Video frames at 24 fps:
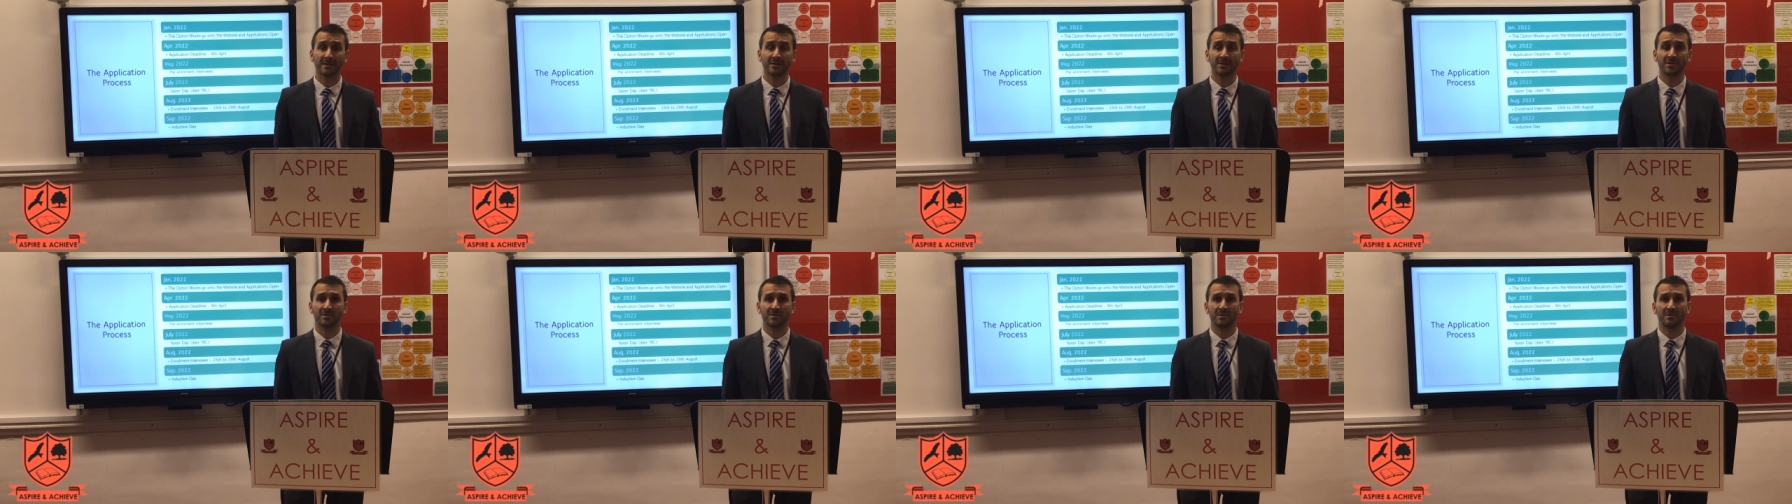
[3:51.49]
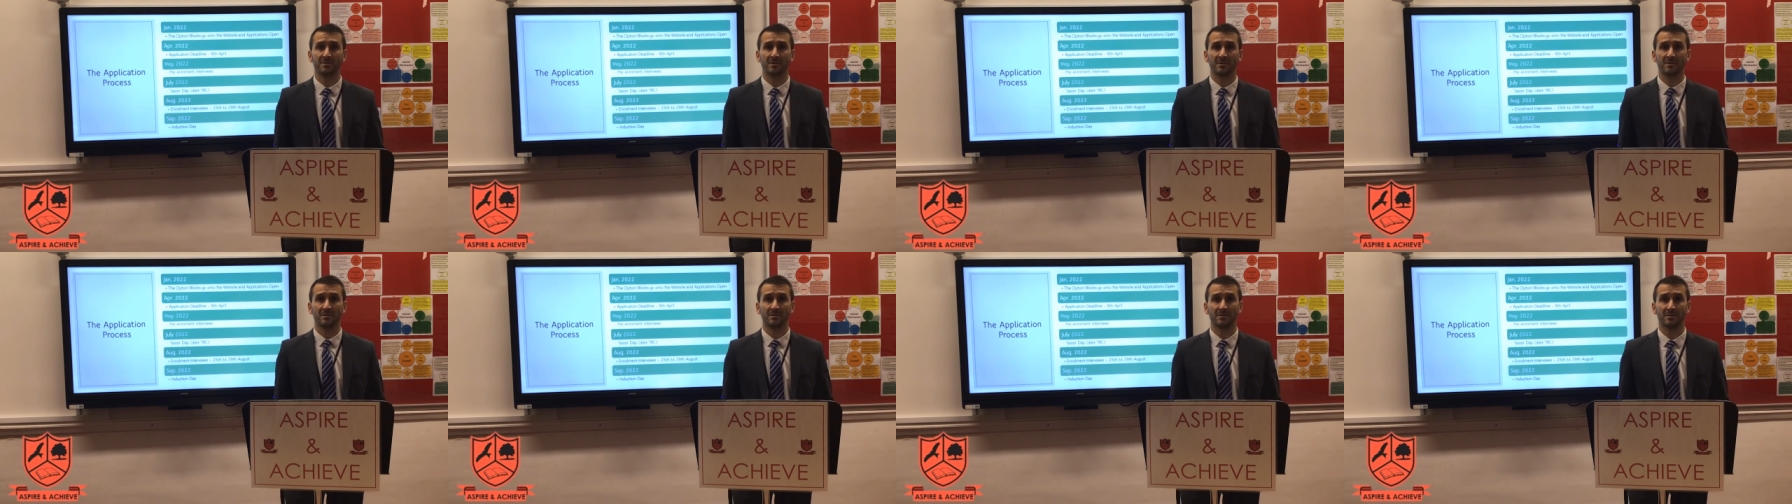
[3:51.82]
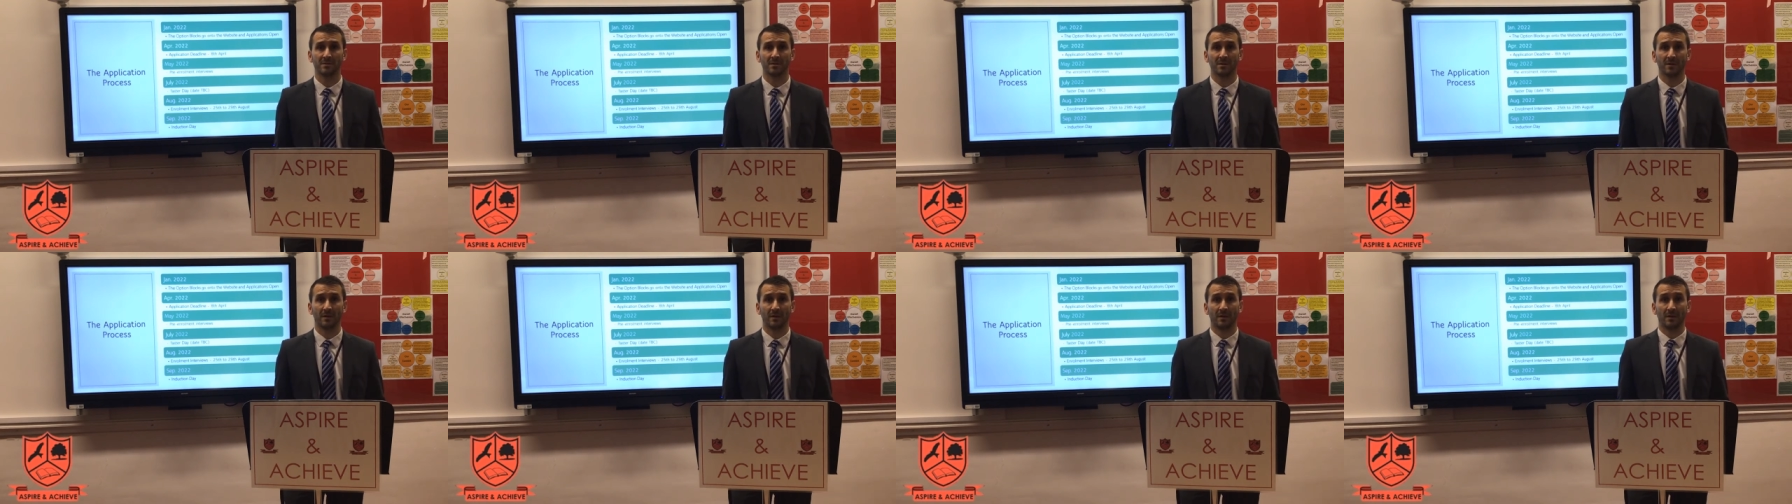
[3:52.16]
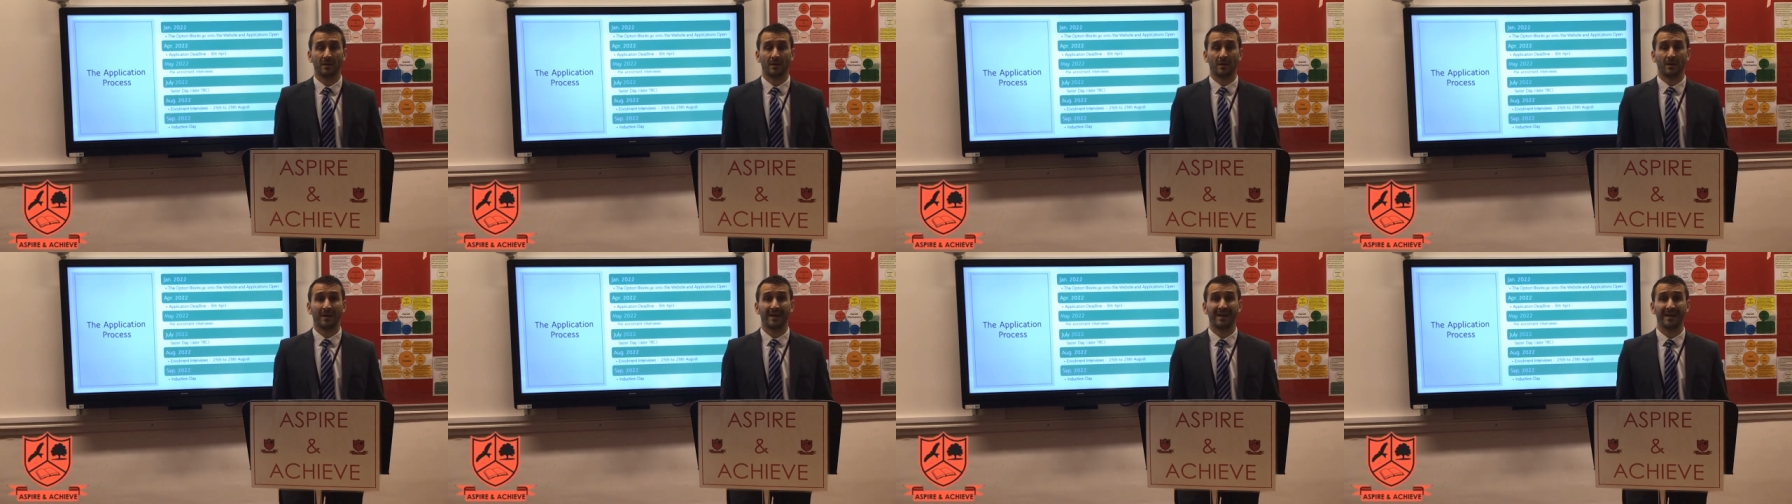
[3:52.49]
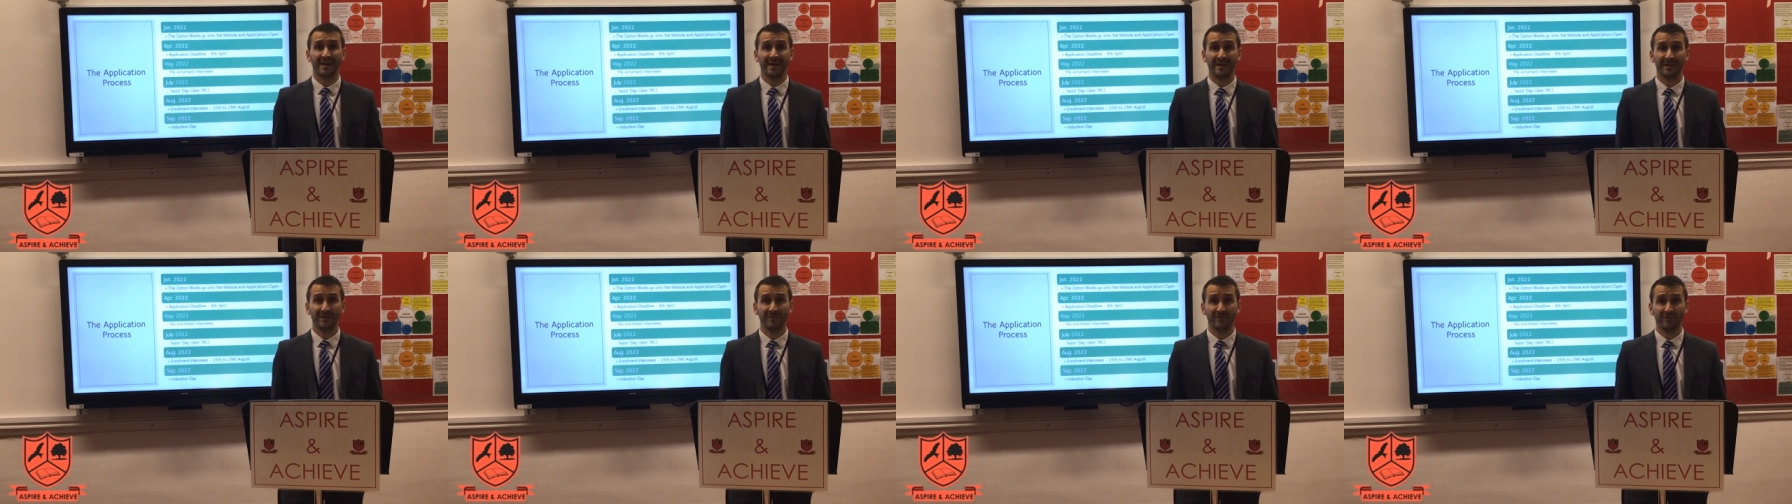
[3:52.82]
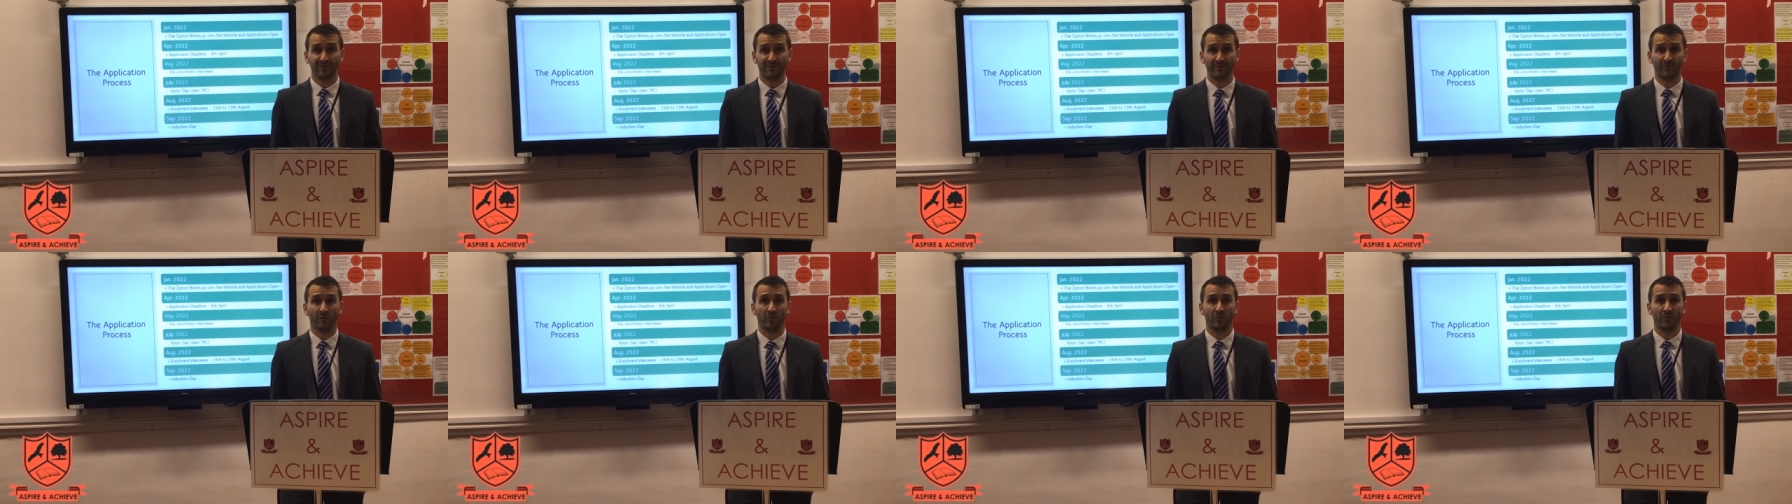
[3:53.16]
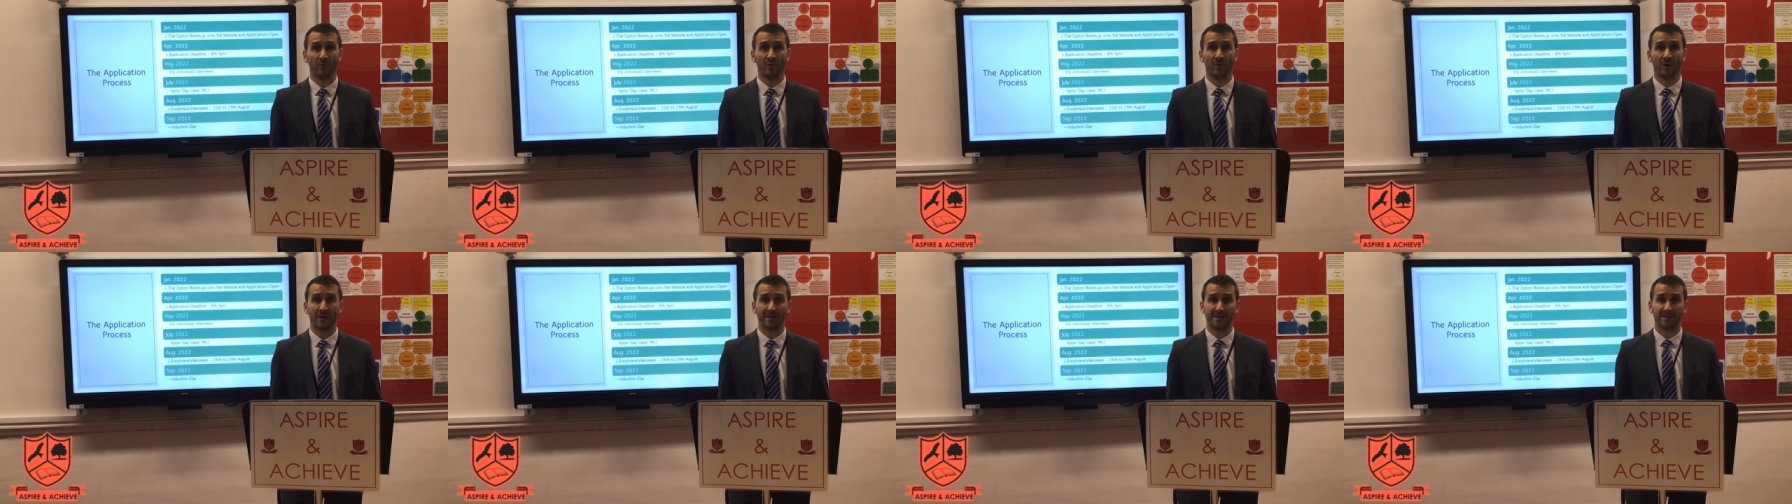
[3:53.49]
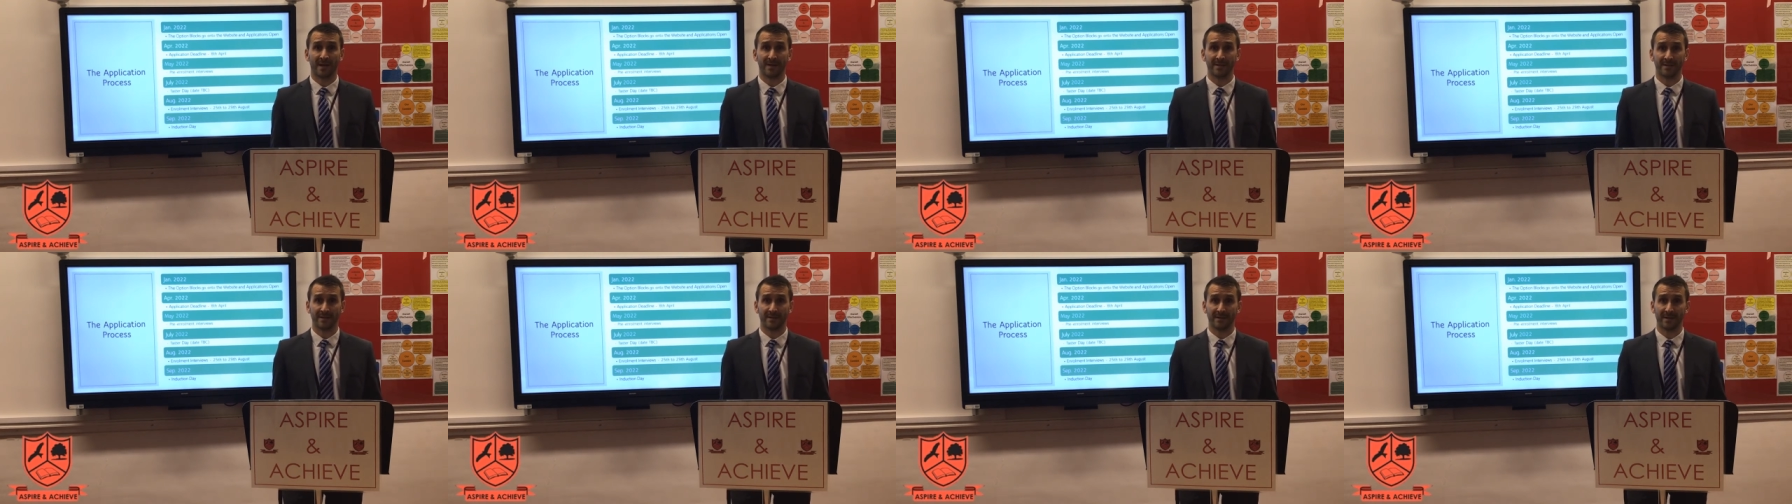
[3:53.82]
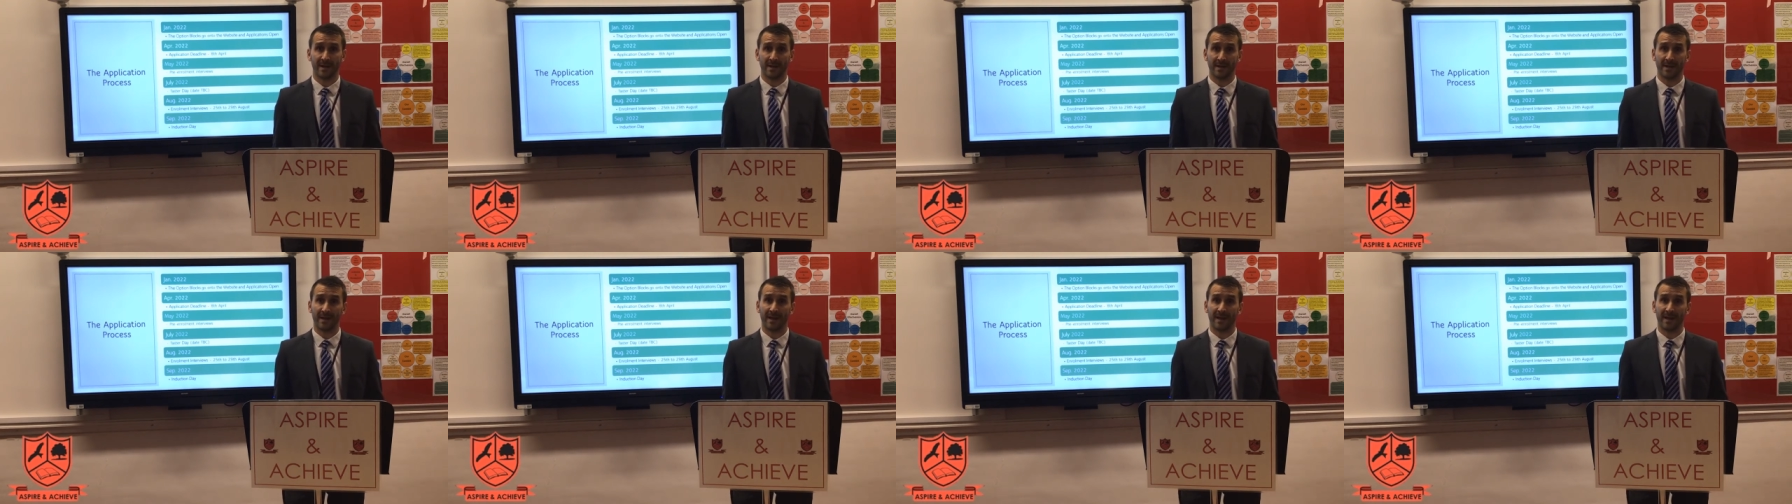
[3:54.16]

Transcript: students in for a taster day.